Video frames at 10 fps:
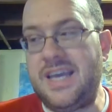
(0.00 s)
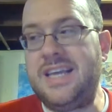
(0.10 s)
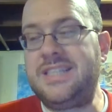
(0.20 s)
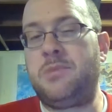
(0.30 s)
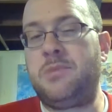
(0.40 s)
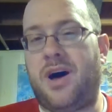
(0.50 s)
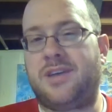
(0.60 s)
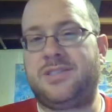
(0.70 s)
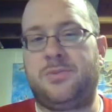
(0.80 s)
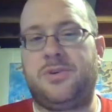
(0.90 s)
is it
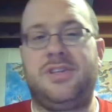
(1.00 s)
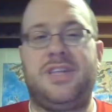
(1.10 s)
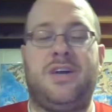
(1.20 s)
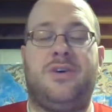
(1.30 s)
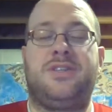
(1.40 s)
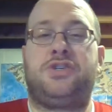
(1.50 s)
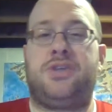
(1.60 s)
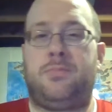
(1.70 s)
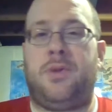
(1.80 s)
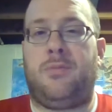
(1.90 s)
possible that there is a
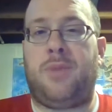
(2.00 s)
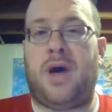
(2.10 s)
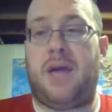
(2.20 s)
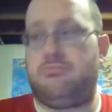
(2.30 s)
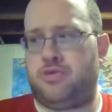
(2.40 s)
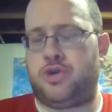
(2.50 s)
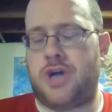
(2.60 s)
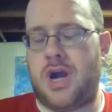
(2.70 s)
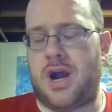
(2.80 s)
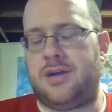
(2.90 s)
ship nearby?
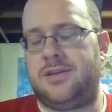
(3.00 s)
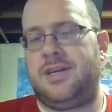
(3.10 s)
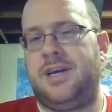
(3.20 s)
Sure.